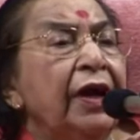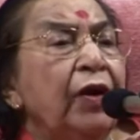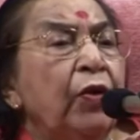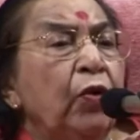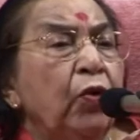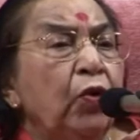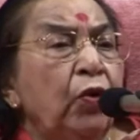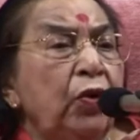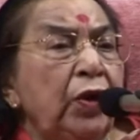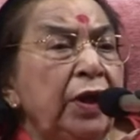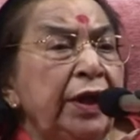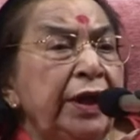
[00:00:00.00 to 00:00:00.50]

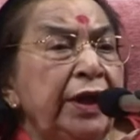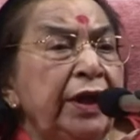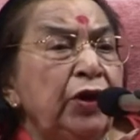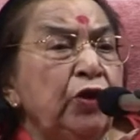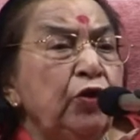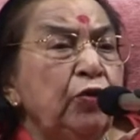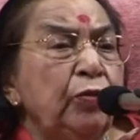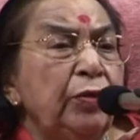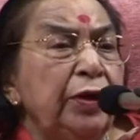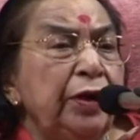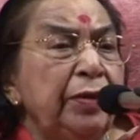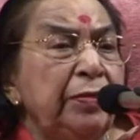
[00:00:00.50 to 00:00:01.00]
Only
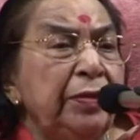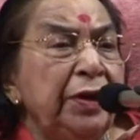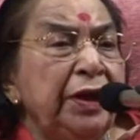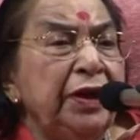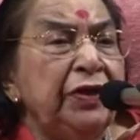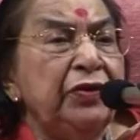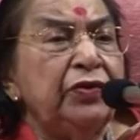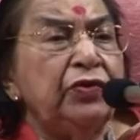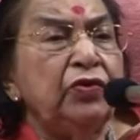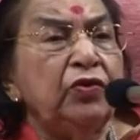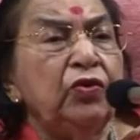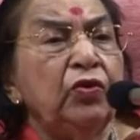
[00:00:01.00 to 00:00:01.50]
human
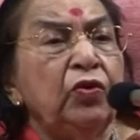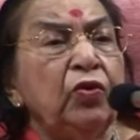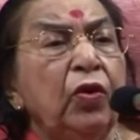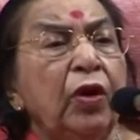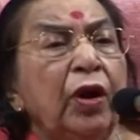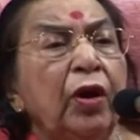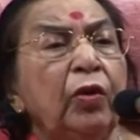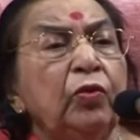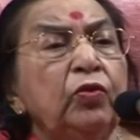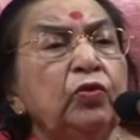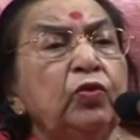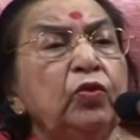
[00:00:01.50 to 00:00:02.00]
beings know
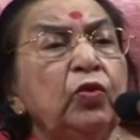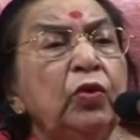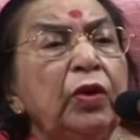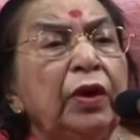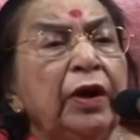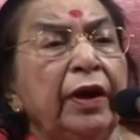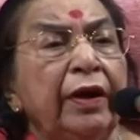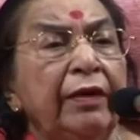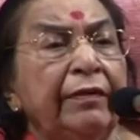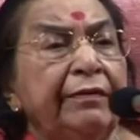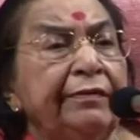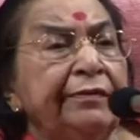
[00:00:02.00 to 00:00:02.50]
how to
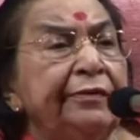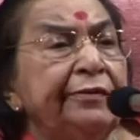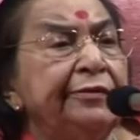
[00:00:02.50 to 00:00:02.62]
love.